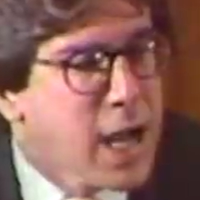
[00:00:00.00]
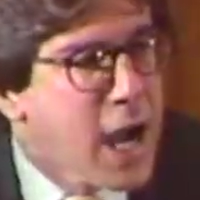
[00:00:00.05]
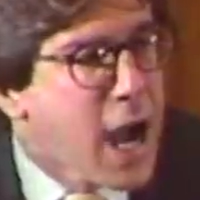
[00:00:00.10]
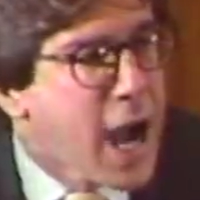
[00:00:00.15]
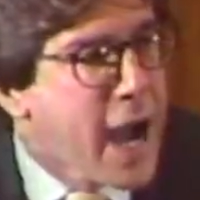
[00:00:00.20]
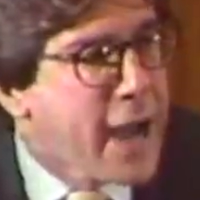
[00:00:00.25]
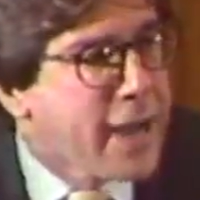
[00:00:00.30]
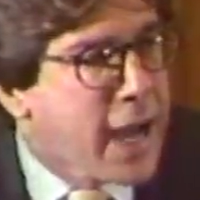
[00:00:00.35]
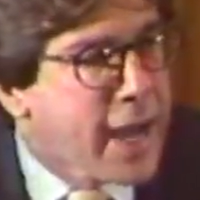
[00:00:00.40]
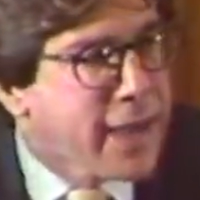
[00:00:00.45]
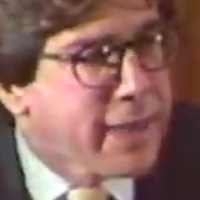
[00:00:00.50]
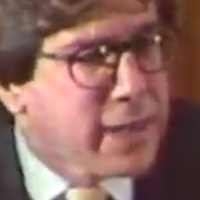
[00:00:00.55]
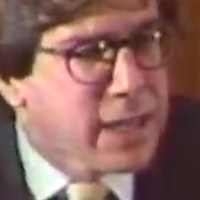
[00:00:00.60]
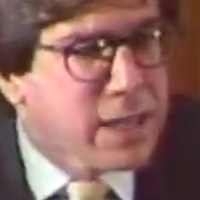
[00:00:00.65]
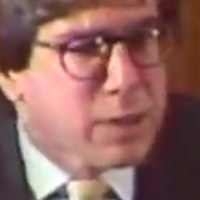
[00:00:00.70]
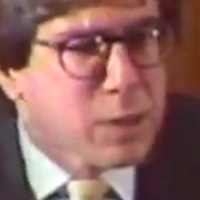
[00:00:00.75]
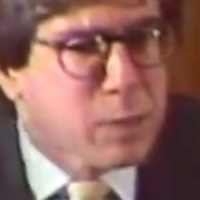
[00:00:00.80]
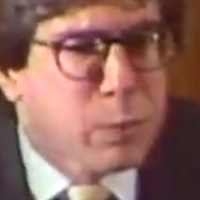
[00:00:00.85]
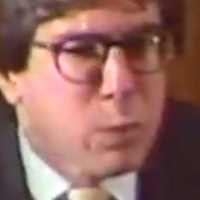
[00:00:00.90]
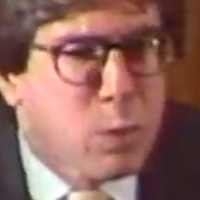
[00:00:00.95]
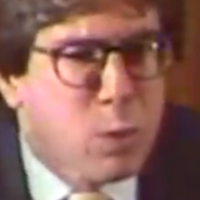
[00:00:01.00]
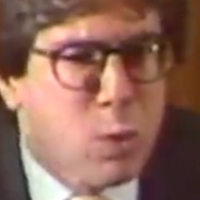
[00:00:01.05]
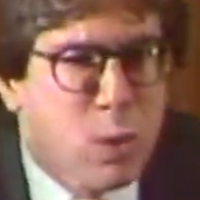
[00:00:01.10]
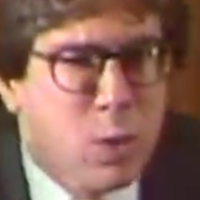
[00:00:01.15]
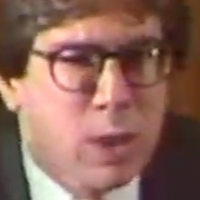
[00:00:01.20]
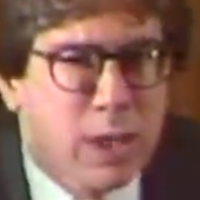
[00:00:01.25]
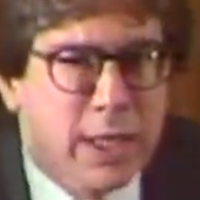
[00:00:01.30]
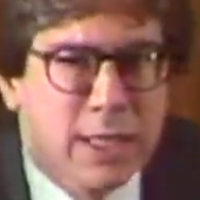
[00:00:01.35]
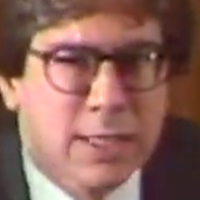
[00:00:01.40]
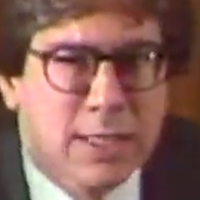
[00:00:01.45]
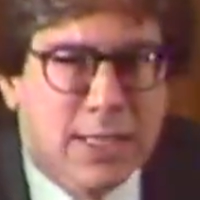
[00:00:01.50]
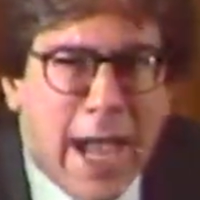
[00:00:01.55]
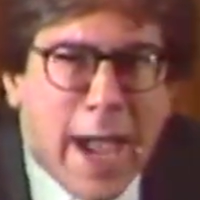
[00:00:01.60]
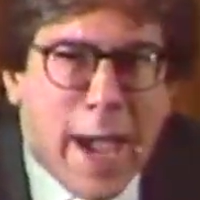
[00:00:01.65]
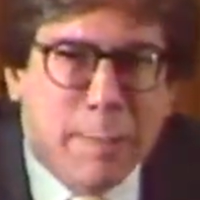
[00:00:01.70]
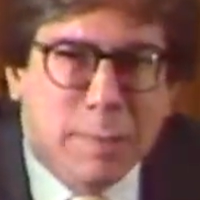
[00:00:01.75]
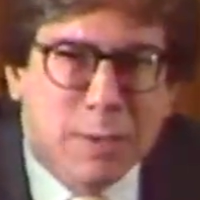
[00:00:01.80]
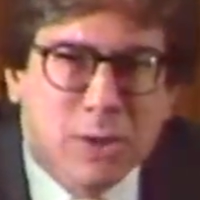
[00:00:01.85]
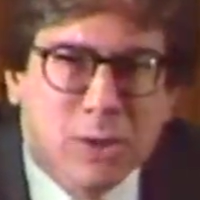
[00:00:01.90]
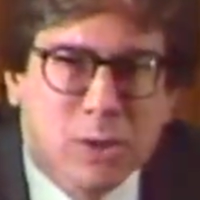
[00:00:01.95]
I think that Paul is
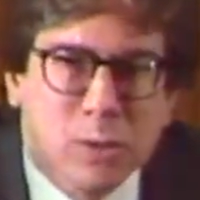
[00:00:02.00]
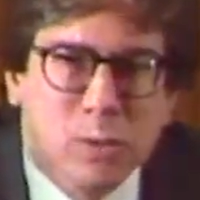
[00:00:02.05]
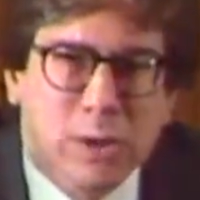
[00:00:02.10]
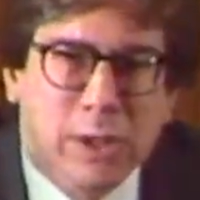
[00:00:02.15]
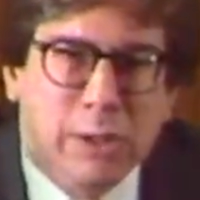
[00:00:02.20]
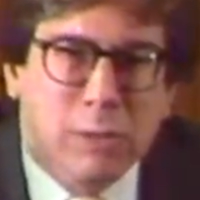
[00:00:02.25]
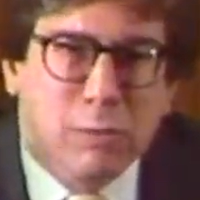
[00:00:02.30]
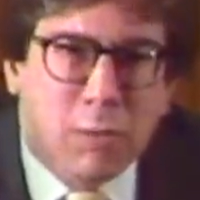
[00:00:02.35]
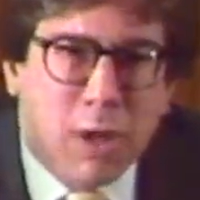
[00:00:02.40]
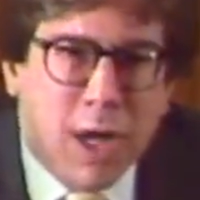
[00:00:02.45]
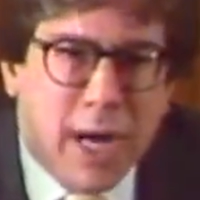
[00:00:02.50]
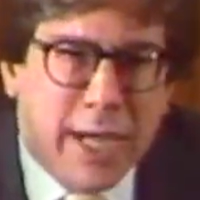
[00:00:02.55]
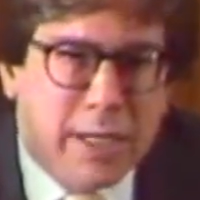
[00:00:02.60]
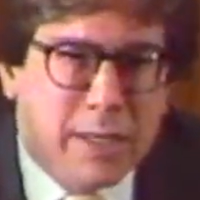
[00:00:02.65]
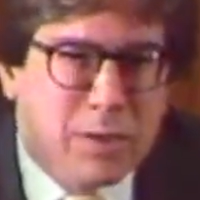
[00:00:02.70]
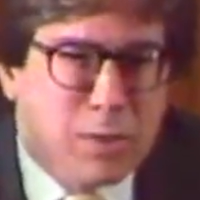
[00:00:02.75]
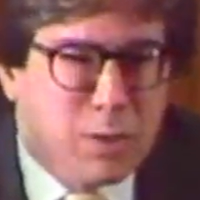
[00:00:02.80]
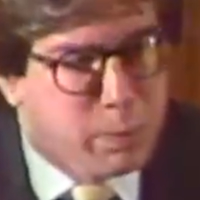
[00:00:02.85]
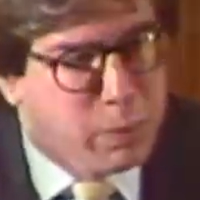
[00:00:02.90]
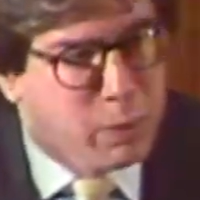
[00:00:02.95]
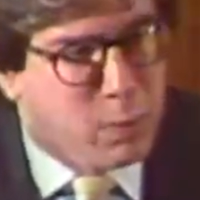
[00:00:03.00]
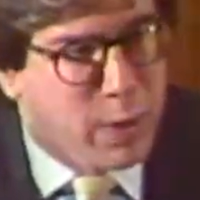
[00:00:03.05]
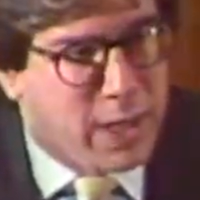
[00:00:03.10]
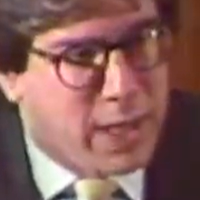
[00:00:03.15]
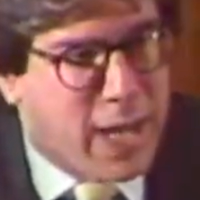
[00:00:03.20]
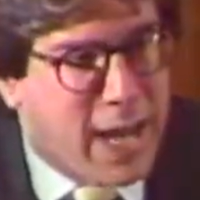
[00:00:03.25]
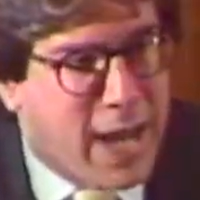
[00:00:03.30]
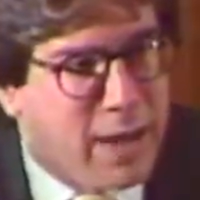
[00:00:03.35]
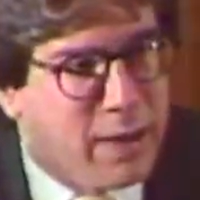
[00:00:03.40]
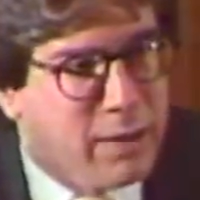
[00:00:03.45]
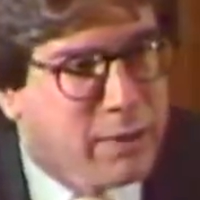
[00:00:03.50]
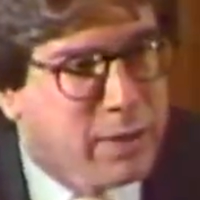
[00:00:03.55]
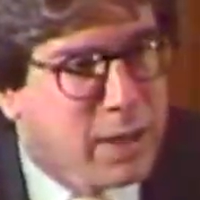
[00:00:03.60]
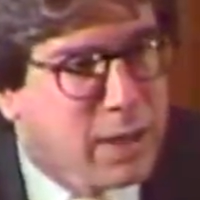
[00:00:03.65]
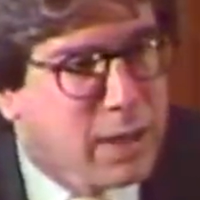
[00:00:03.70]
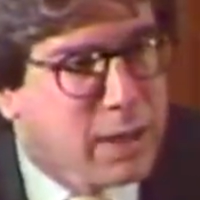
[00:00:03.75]
absolutely right to point out